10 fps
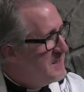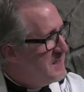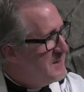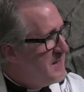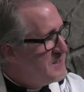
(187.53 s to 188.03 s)

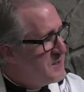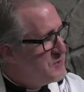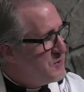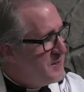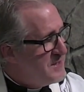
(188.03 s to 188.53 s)
That's
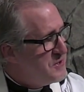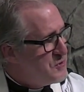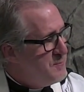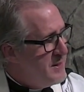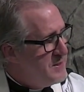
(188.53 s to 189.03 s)
a, that's a
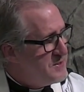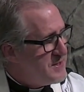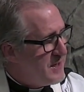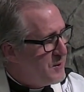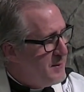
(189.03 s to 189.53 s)
tremendous
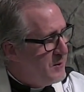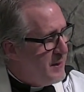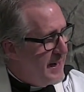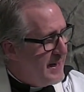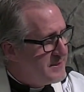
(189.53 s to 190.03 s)
sacramental
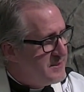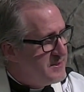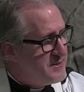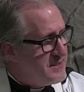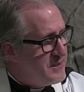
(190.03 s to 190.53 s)
act to
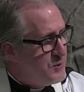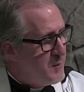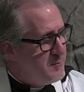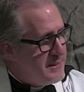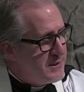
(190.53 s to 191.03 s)
see a
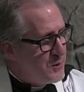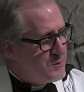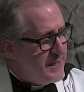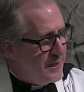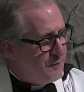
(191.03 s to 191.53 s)
human being go
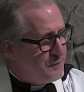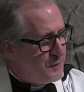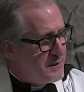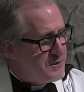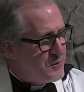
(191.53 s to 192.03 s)
down
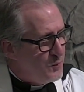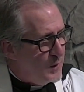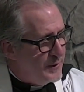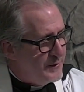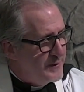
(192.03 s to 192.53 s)
fully into the
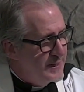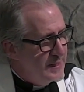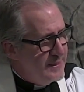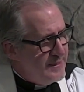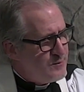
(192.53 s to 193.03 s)
water.
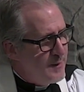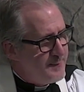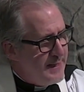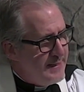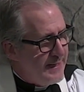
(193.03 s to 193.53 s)
And that's what I'm
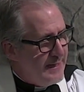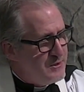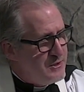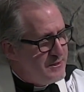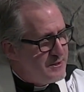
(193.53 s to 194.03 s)
getting at.
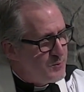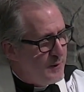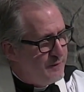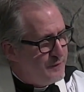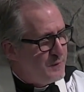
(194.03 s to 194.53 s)
Jesus
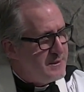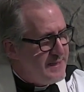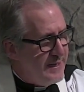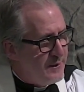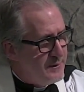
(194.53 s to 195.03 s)
went fully
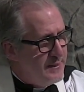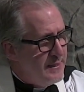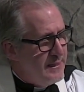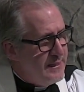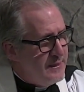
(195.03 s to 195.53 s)
down
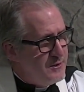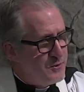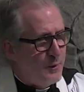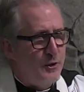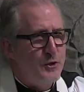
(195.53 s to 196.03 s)

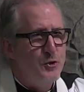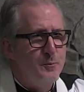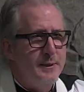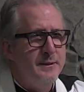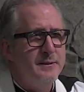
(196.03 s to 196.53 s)
into our
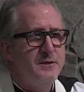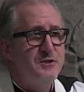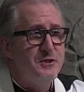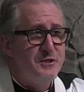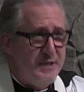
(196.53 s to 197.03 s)
human
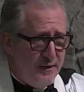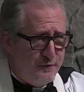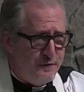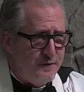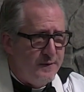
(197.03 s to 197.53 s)
stuff